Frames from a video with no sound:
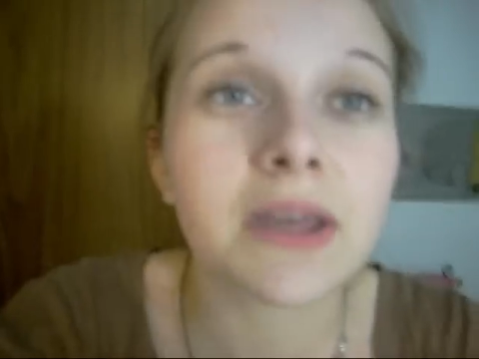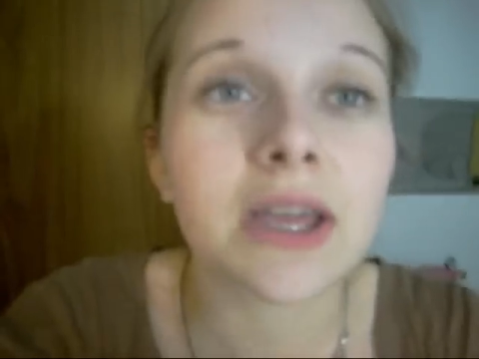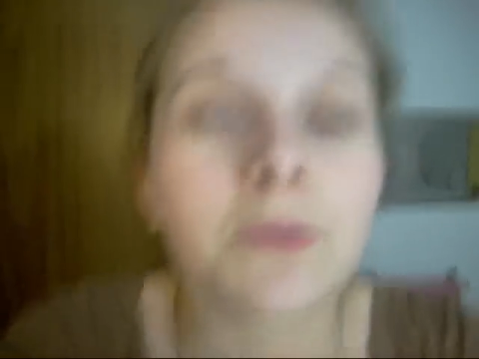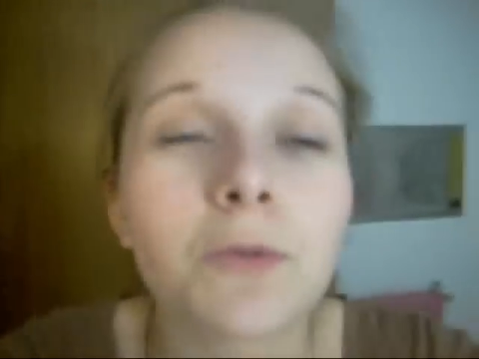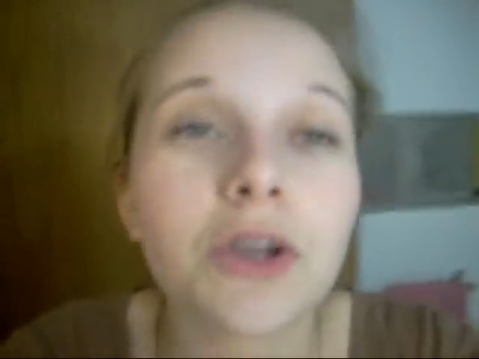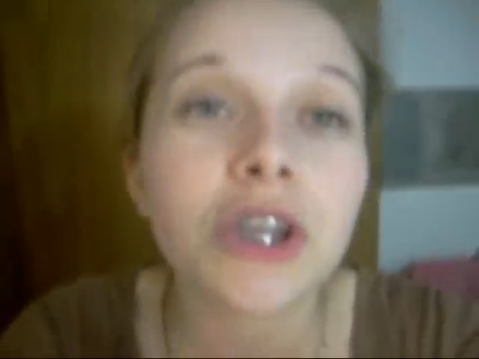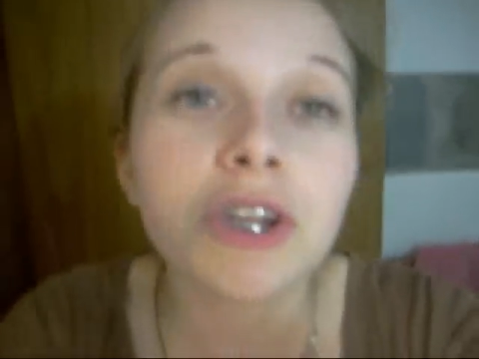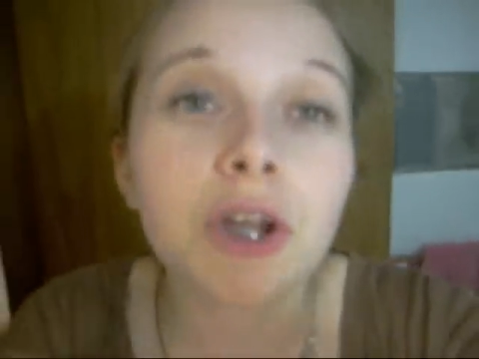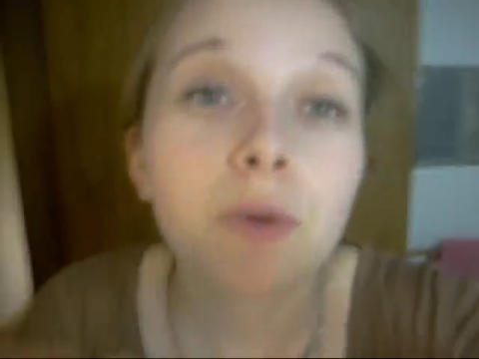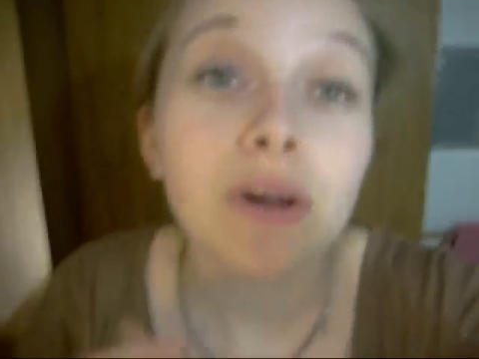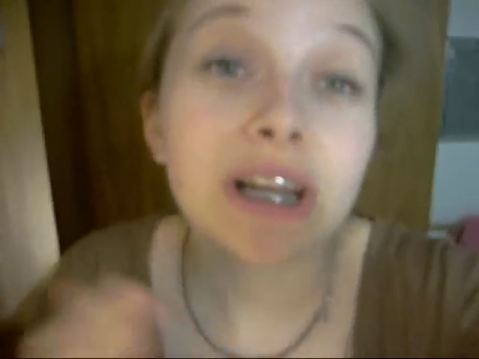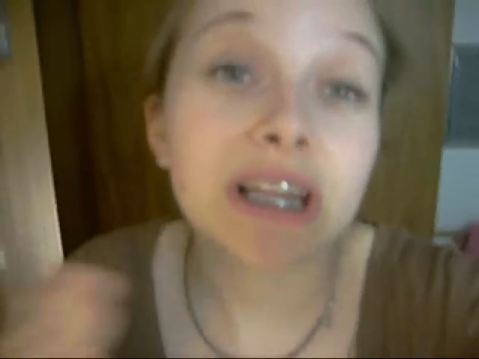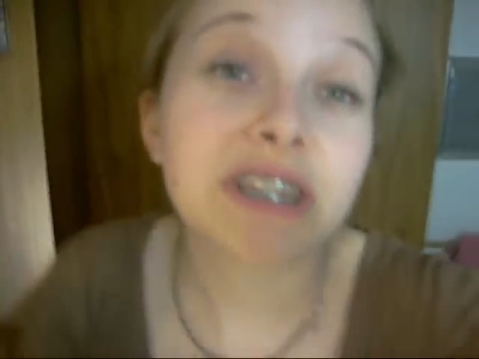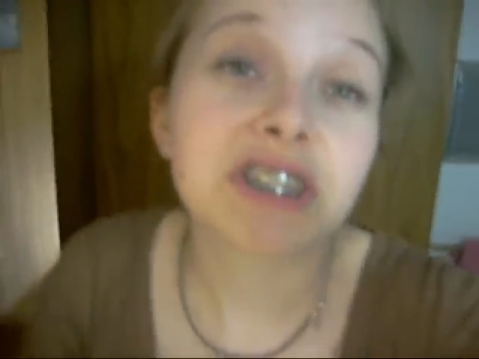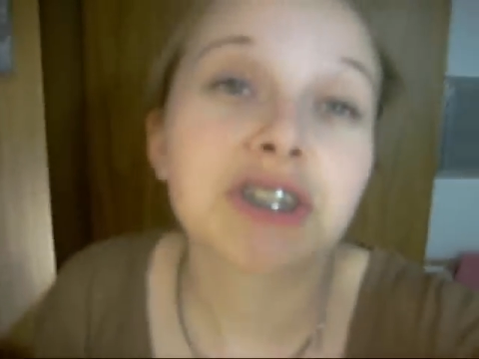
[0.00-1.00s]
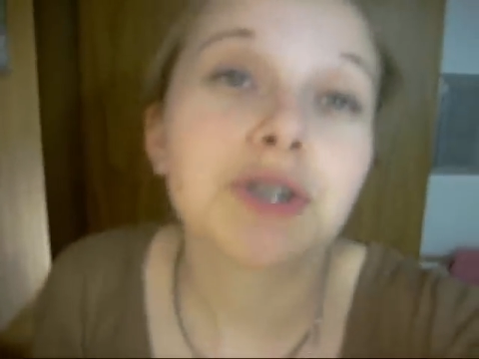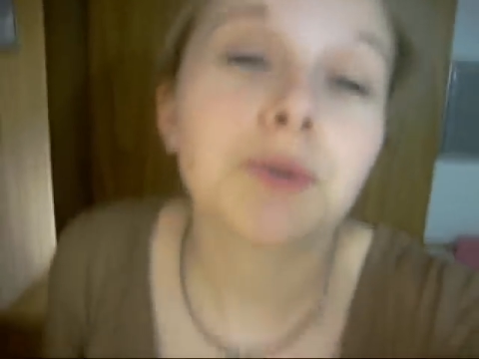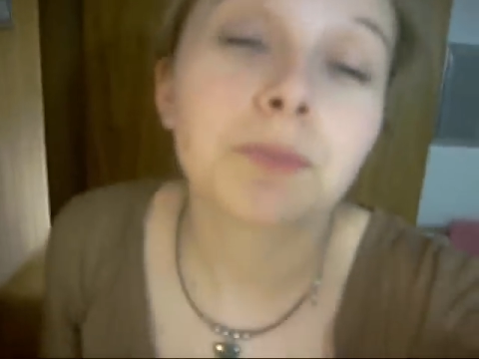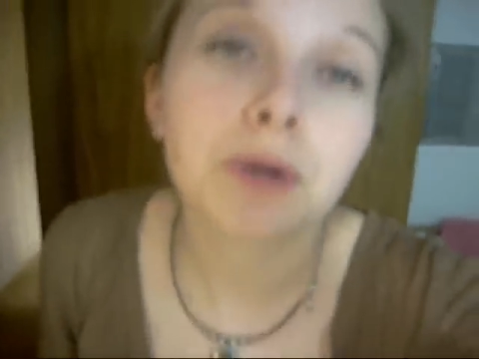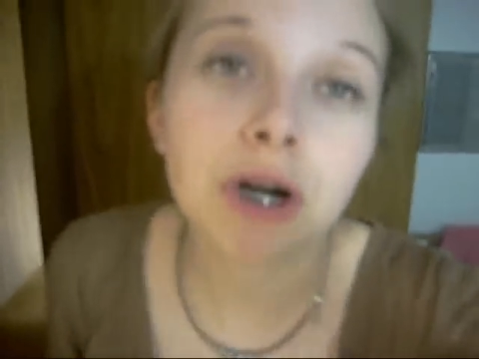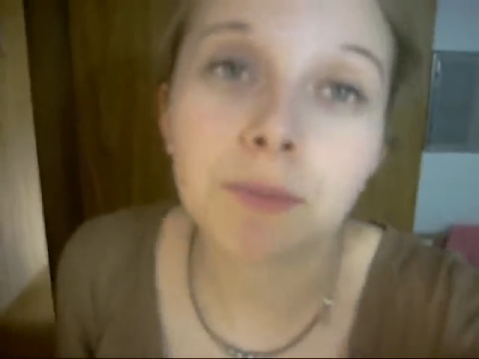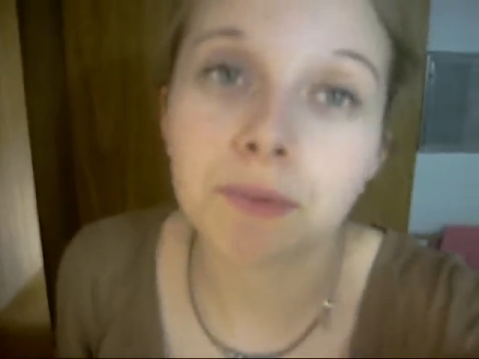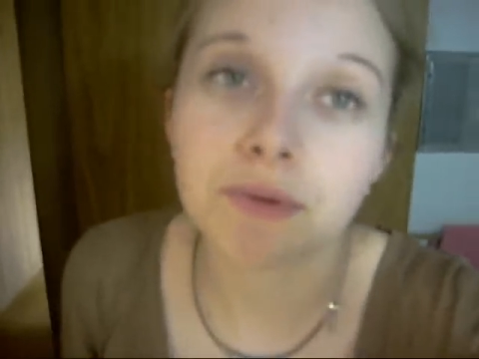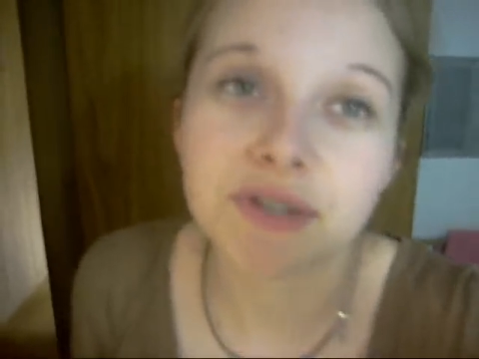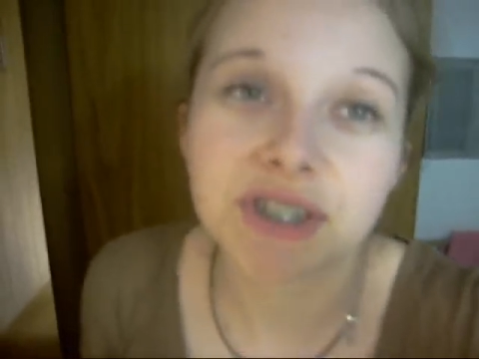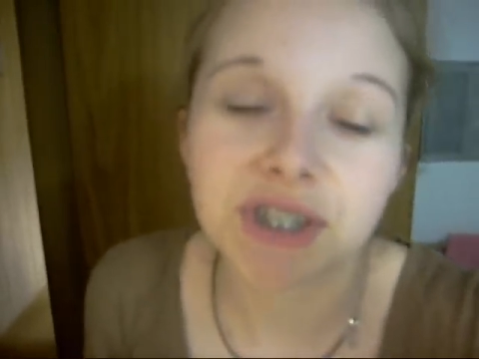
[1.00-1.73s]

I'm like, well, you know what? It's a new purple.